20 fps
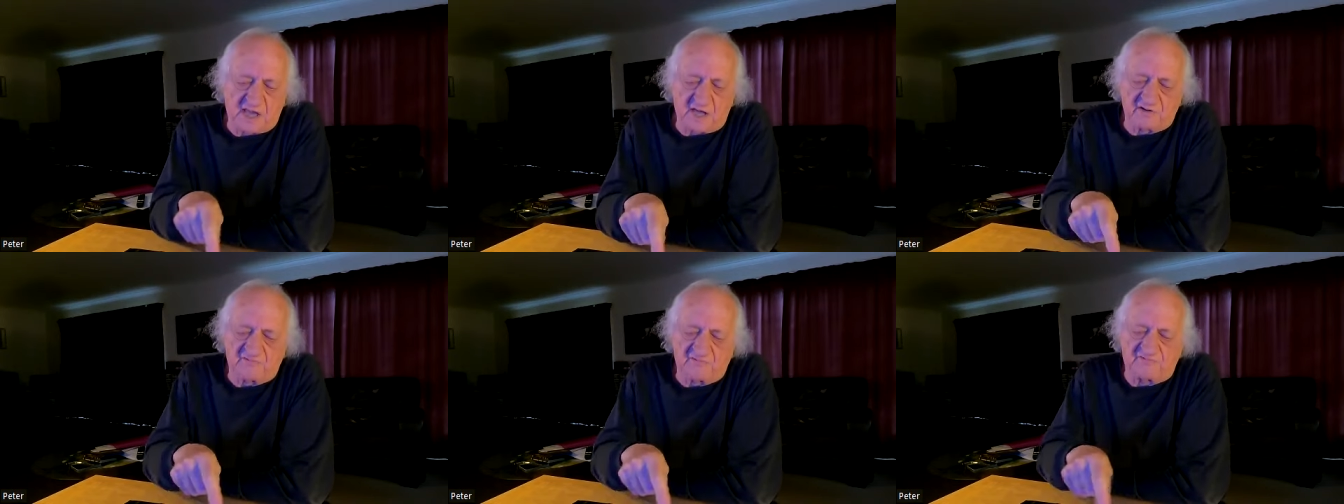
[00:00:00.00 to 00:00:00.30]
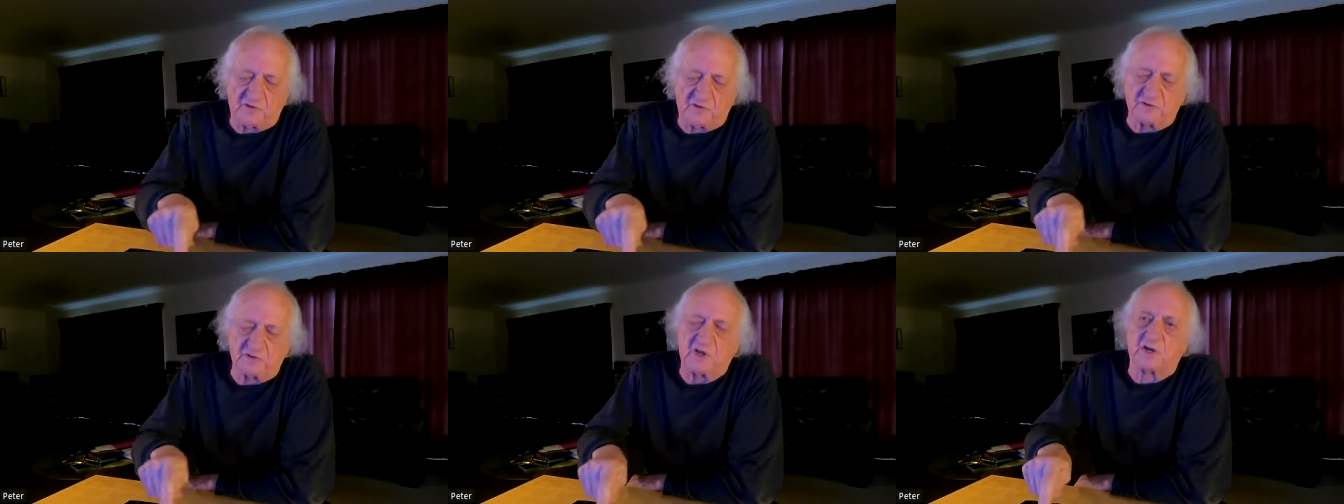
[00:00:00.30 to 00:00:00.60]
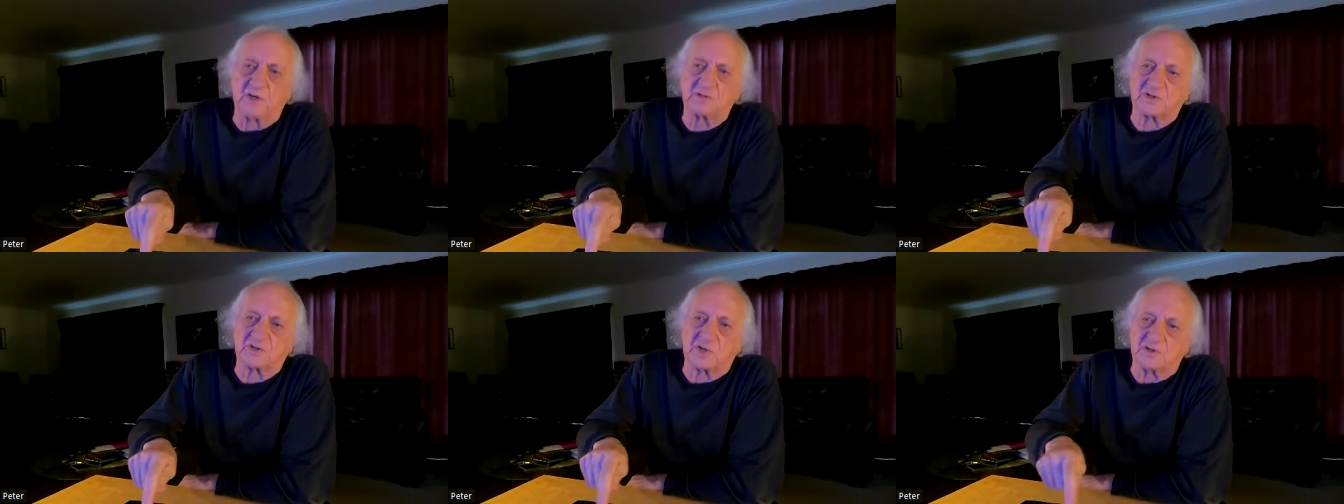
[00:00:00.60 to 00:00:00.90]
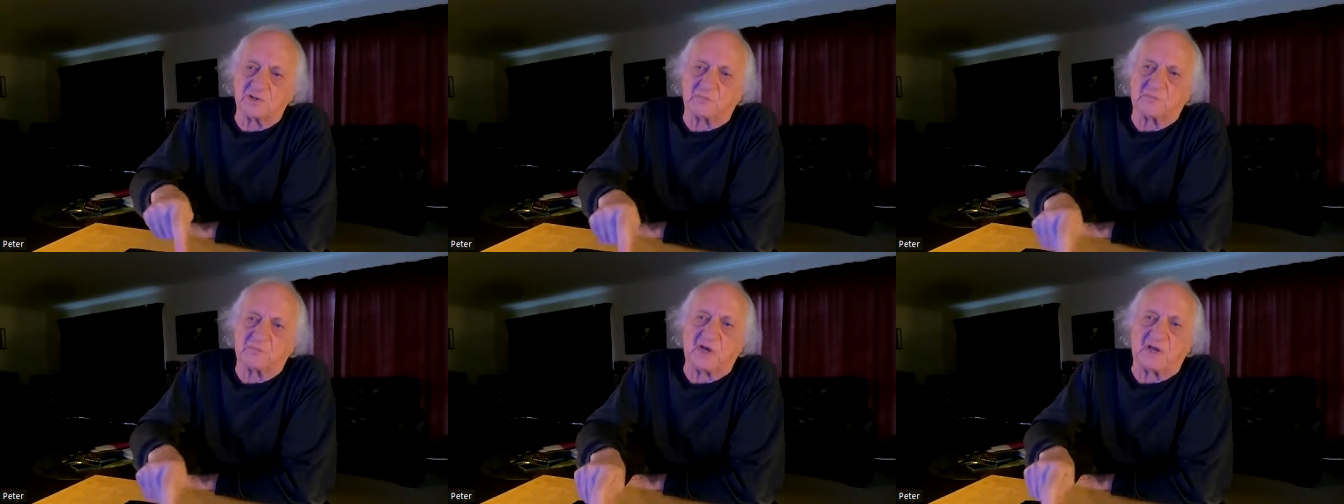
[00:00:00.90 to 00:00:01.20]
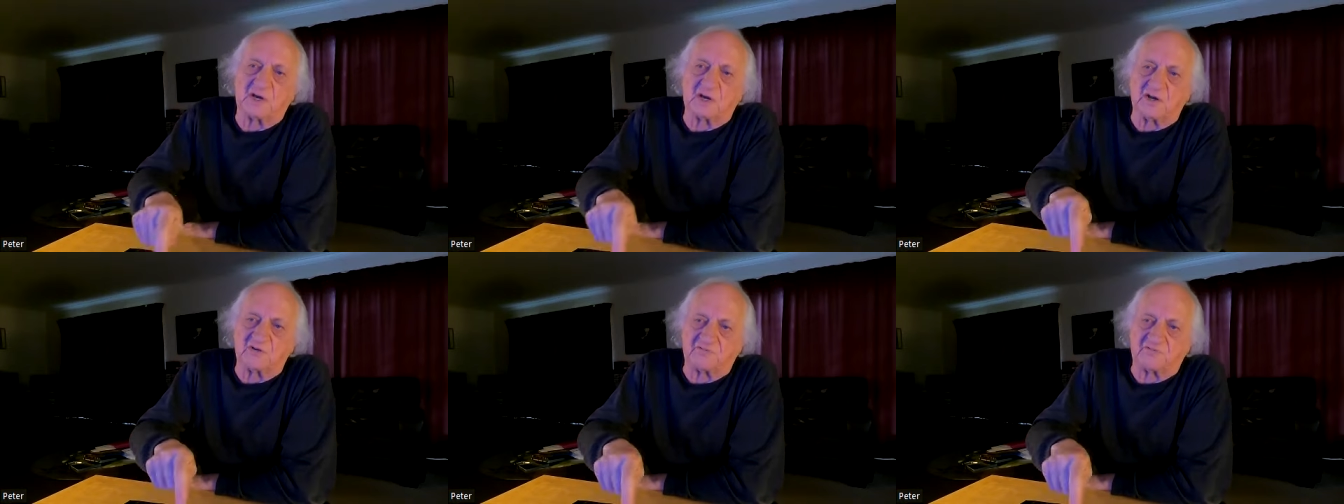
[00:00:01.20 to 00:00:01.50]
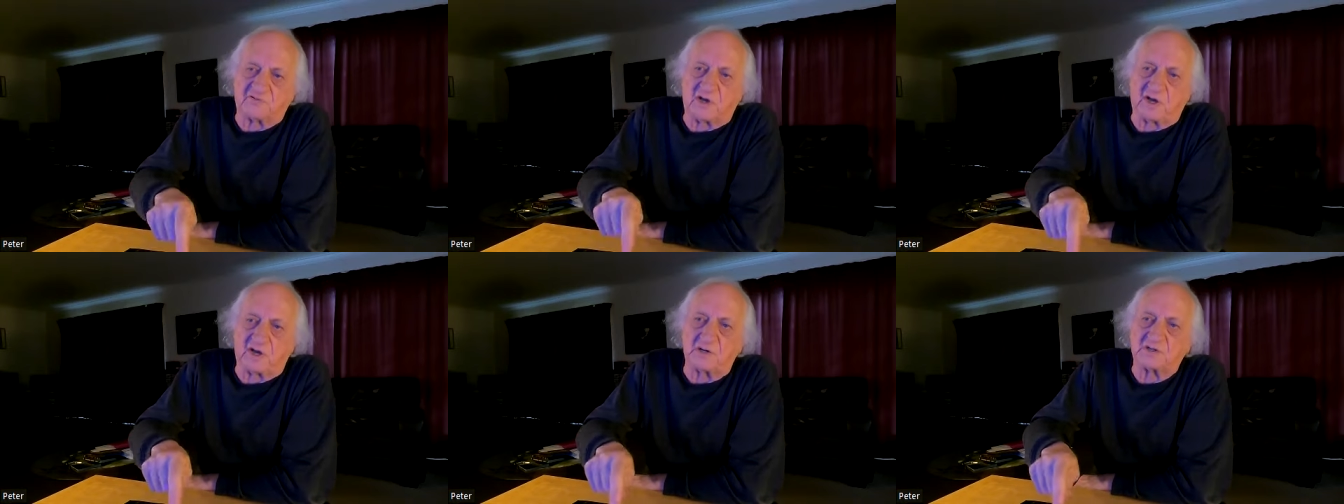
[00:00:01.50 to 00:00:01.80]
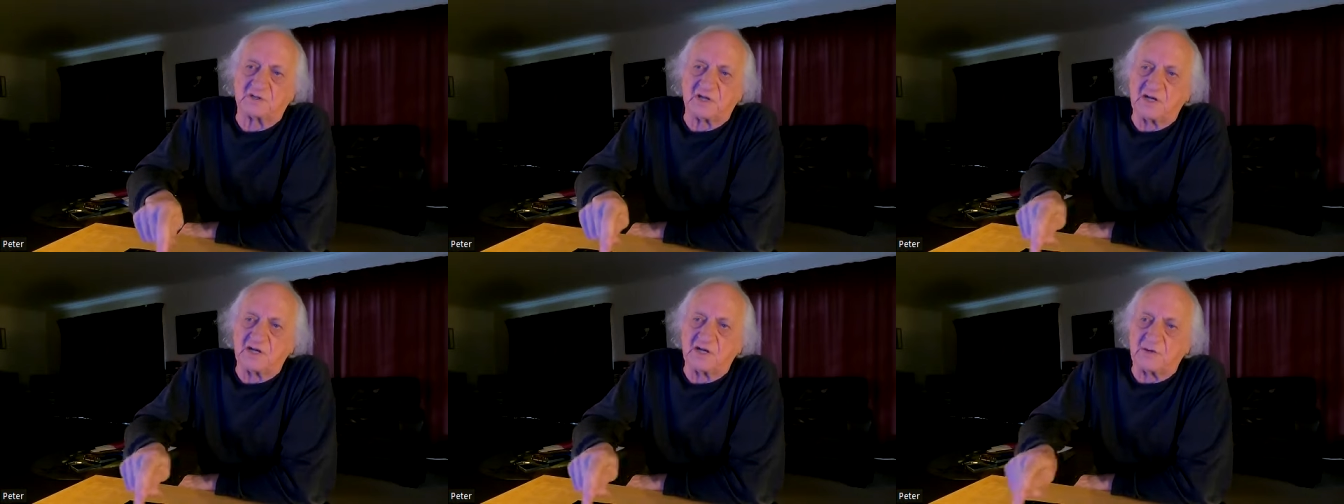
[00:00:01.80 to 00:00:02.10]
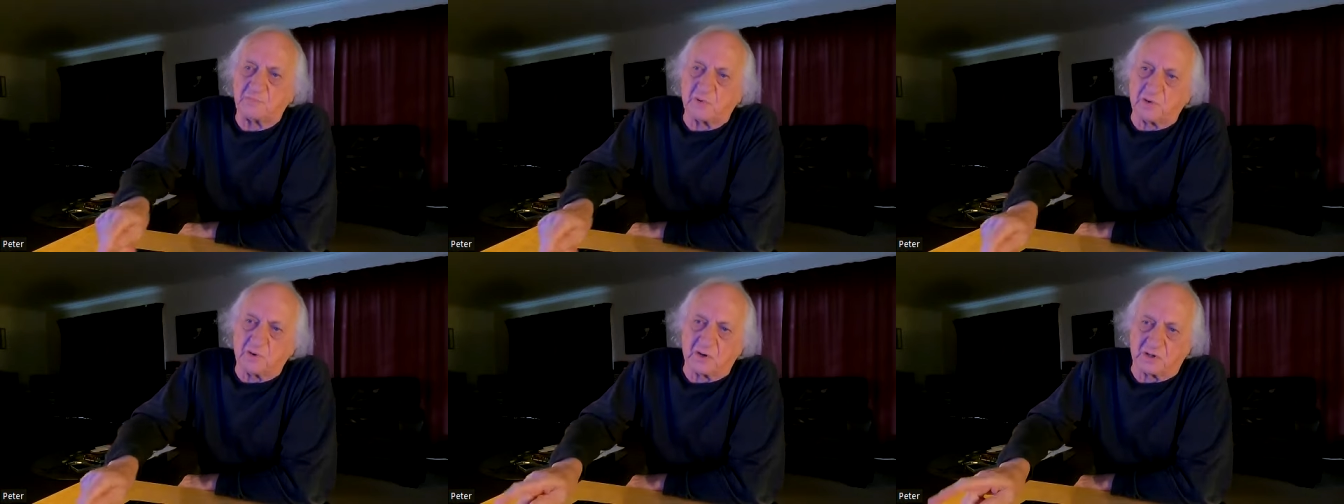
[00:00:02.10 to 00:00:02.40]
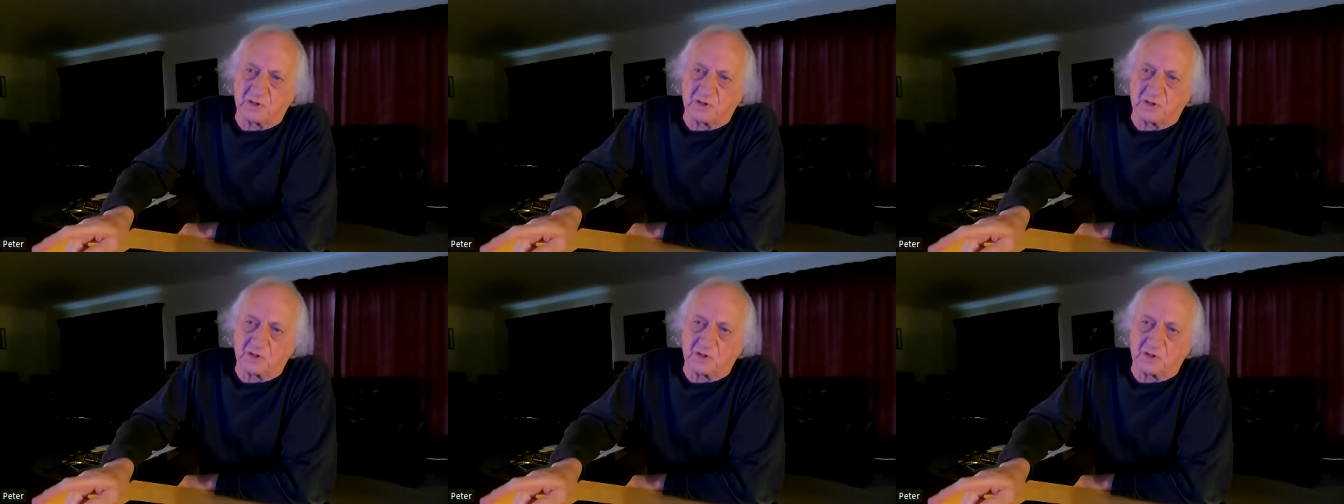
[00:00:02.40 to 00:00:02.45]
few notes on the piano for Oh Danny Boy.